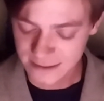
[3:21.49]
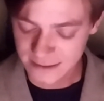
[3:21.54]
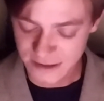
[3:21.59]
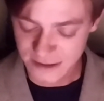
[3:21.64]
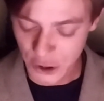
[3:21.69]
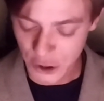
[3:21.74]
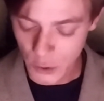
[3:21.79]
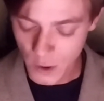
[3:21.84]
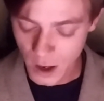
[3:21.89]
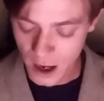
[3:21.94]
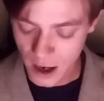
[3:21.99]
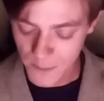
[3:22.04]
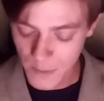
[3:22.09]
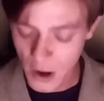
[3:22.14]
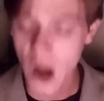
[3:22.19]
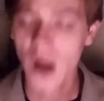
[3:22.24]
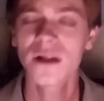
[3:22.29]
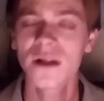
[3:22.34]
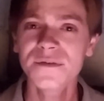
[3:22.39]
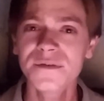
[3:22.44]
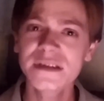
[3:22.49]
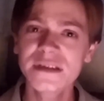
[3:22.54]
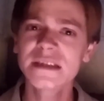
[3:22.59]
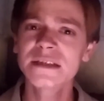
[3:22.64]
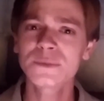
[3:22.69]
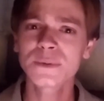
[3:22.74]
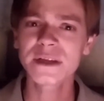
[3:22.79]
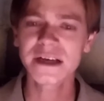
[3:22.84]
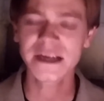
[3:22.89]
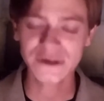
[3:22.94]
And so all of this
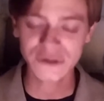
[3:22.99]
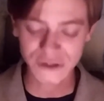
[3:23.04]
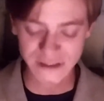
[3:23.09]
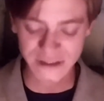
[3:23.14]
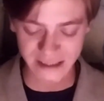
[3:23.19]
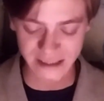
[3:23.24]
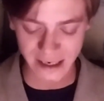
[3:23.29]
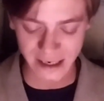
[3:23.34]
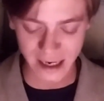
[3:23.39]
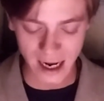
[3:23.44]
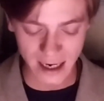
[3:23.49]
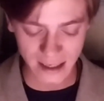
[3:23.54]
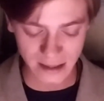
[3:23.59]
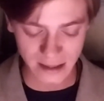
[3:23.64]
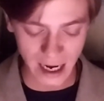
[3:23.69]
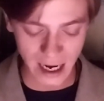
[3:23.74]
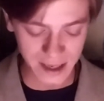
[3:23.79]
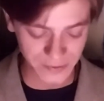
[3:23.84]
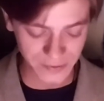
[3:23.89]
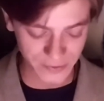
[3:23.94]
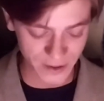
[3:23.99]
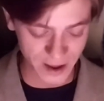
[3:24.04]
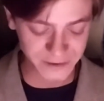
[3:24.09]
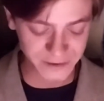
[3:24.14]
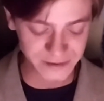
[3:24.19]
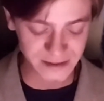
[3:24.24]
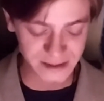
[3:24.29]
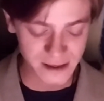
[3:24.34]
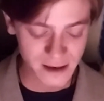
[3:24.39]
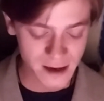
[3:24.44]
is really interesting. I like
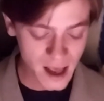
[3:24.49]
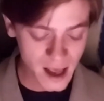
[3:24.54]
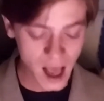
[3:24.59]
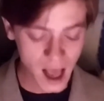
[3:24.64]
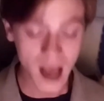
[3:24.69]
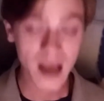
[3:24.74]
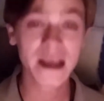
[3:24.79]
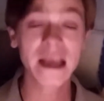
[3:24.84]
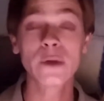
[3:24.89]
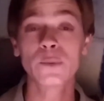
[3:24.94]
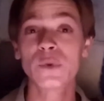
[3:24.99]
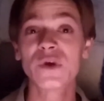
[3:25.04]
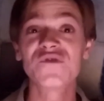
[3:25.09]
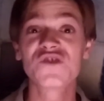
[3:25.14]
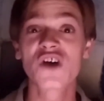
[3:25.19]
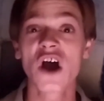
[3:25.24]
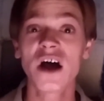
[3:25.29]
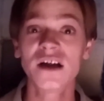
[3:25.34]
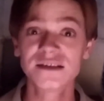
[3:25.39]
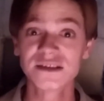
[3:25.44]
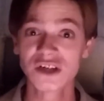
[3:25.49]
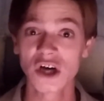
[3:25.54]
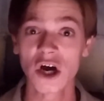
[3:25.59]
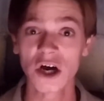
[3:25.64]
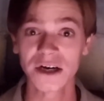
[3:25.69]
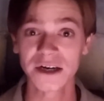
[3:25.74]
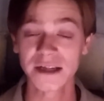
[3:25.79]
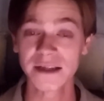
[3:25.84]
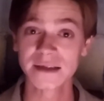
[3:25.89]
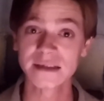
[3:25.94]
that, again, we've got
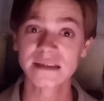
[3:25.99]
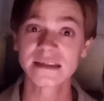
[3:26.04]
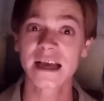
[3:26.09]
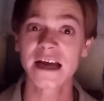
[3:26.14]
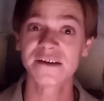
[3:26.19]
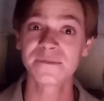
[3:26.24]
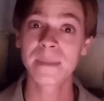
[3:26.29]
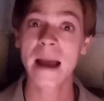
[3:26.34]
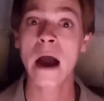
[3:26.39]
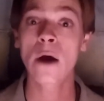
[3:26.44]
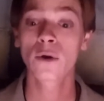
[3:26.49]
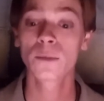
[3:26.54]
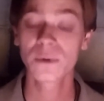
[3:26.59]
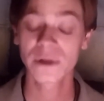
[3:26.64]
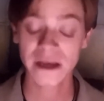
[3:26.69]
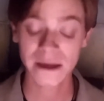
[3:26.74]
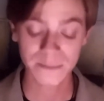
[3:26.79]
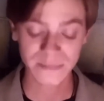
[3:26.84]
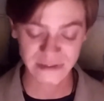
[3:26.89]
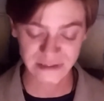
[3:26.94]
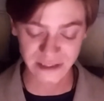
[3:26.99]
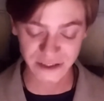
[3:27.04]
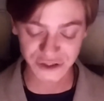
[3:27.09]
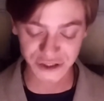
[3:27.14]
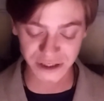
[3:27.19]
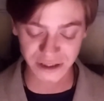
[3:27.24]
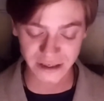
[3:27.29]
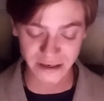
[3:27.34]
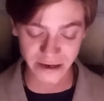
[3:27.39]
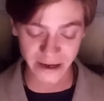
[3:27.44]
Dawn in this kind of power play
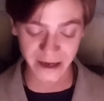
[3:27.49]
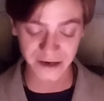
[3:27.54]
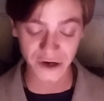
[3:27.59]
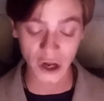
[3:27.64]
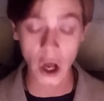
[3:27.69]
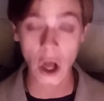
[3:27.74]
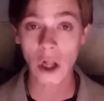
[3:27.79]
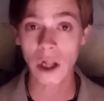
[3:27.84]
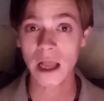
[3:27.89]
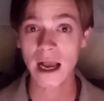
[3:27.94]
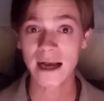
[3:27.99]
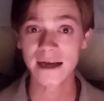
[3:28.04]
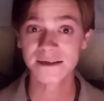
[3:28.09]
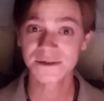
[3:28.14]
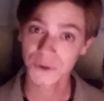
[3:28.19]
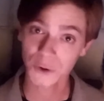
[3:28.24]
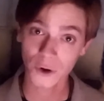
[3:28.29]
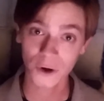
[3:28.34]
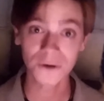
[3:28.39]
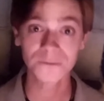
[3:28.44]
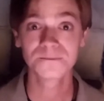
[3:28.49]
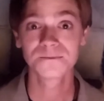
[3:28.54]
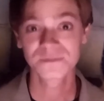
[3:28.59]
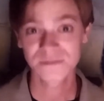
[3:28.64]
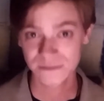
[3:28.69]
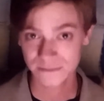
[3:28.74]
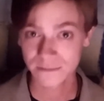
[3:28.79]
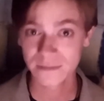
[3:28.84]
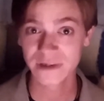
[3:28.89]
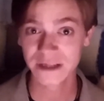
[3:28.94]
position, and all eyes are
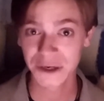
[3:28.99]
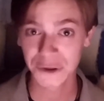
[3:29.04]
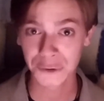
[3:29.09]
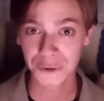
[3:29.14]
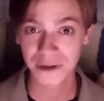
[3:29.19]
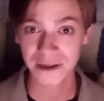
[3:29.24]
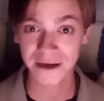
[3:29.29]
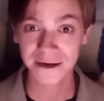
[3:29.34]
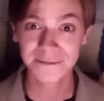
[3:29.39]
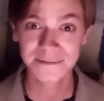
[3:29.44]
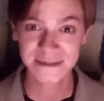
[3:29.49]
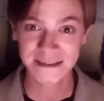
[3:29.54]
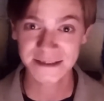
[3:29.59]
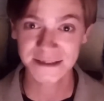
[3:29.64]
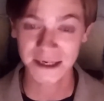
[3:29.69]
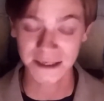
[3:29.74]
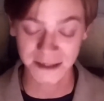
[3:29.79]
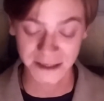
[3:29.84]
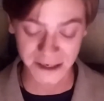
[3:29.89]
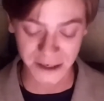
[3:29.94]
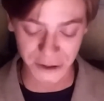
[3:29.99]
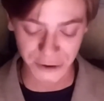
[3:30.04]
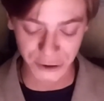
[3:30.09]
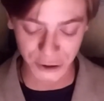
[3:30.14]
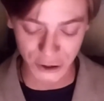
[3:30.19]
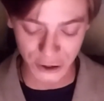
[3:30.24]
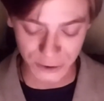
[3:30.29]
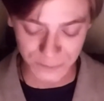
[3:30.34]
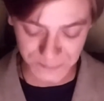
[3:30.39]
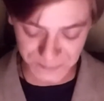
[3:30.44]
literally suddenly on
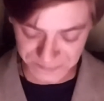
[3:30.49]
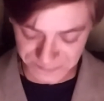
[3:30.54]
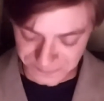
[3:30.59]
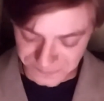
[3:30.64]
her.